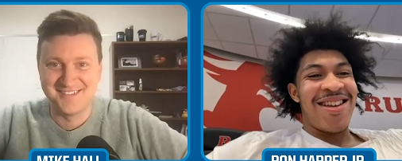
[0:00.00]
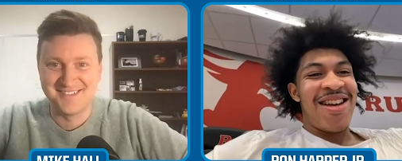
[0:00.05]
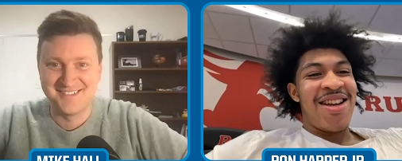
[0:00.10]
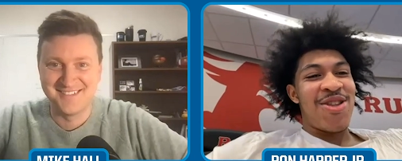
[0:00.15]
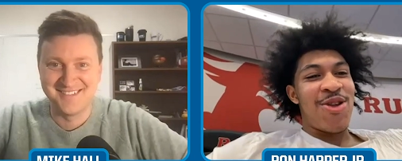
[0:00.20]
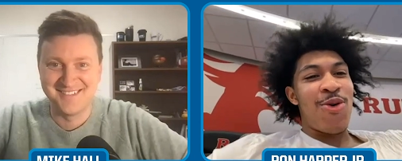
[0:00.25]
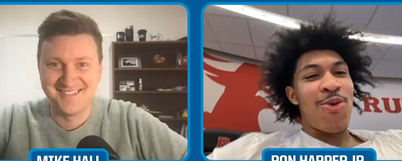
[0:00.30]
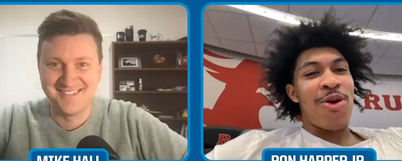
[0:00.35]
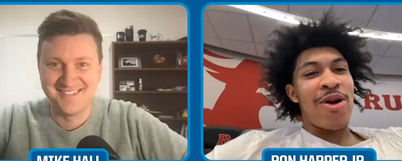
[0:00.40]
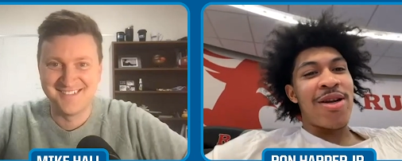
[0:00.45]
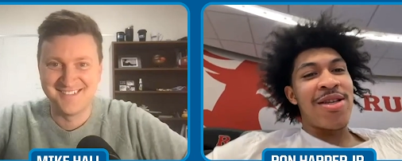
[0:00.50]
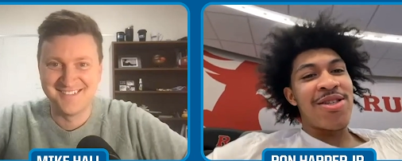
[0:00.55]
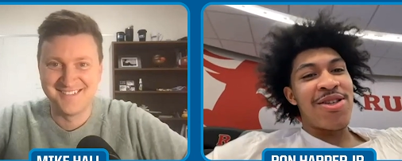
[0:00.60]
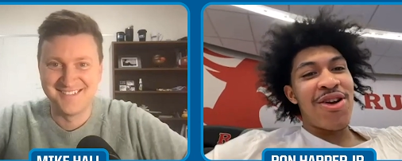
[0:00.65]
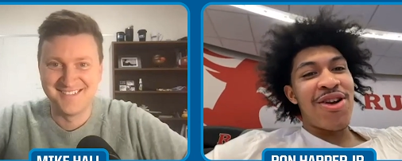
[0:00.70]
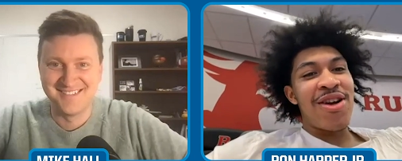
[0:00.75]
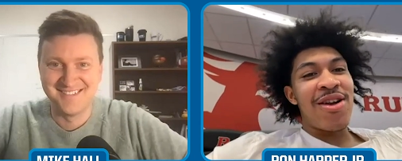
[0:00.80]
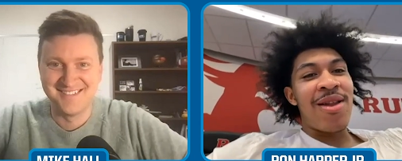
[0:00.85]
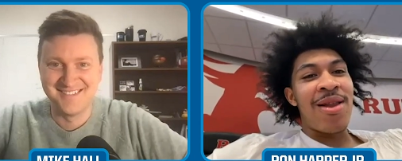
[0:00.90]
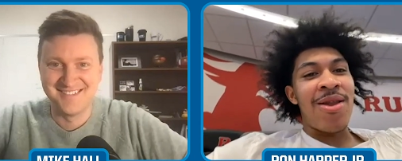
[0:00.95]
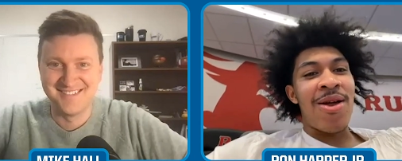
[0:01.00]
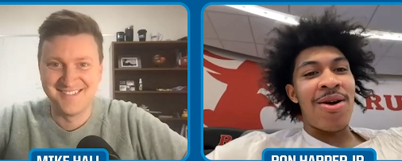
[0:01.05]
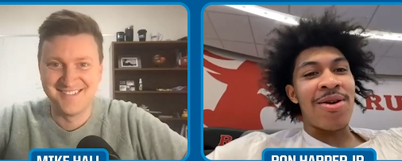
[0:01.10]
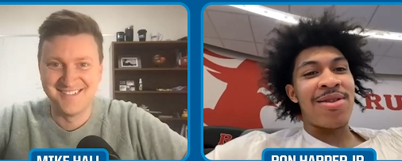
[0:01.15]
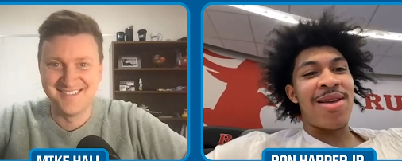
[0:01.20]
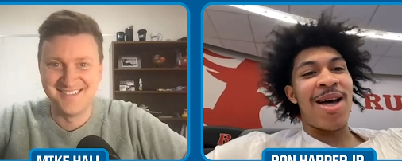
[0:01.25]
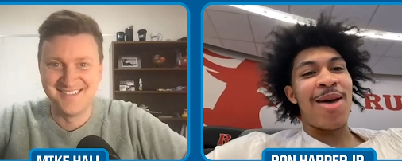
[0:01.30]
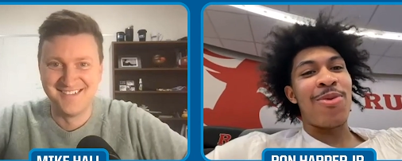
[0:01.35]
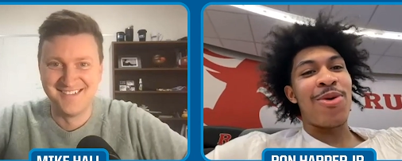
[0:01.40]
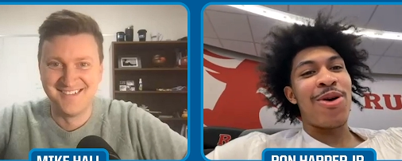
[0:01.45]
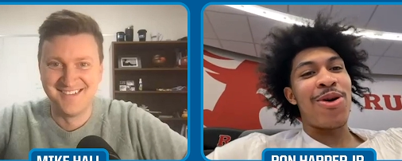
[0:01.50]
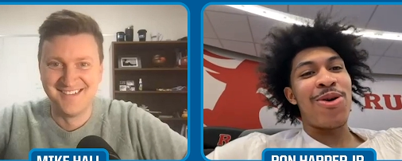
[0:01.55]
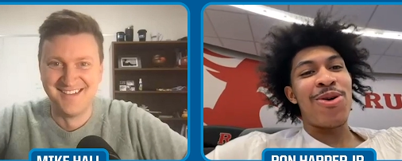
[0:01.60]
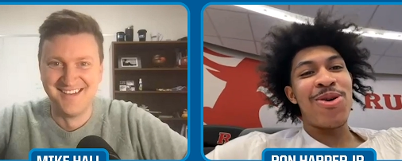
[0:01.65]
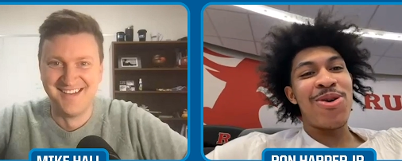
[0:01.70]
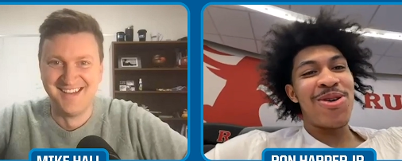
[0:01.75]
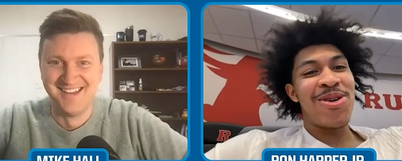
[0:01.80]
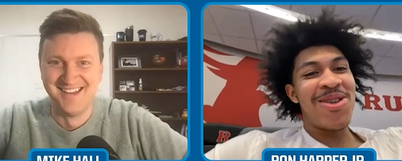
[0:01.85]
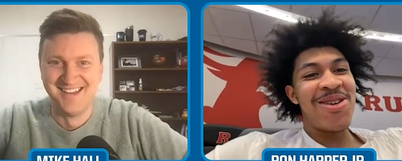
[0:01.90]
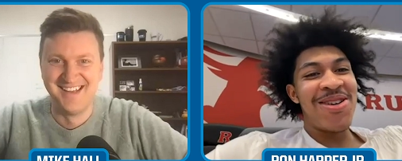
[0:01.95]
Speaker 1: Don't worry, it started a long time
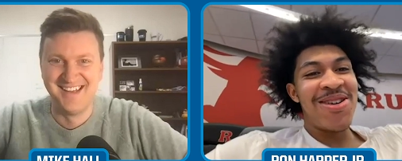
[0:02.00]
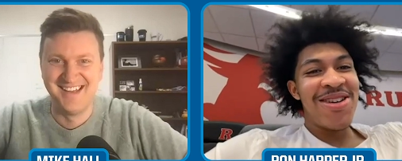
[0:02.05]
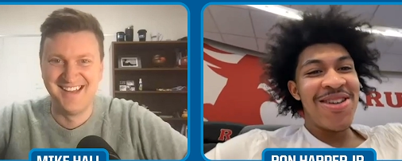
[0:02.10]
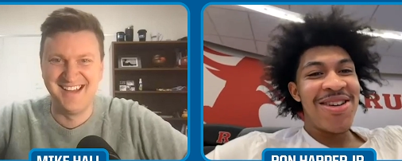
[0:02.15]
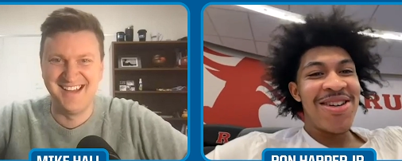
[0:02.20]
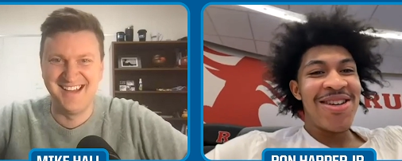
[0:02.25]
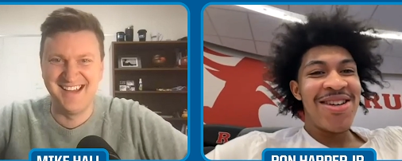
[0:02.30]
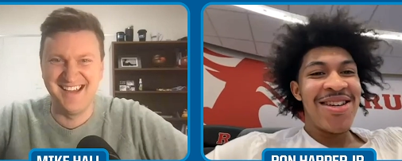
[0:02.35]
ago.